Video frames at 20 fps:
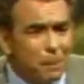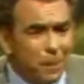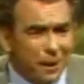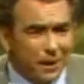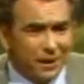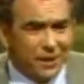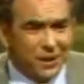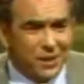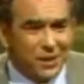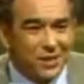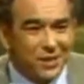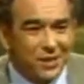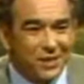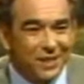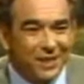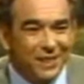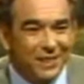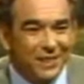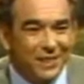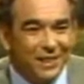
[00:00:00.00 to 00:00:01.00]
by this.
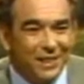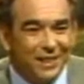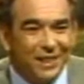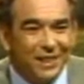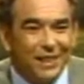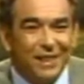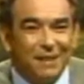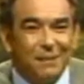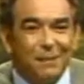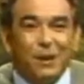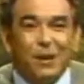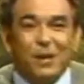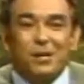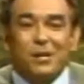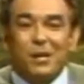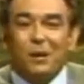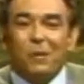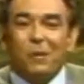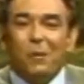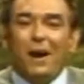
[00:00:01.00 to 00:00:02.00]
Because
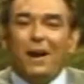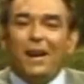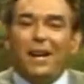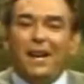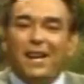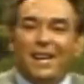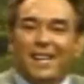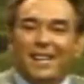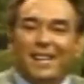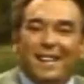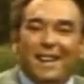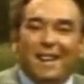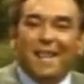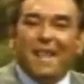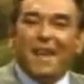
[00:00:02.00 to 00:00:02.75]
on the one hand,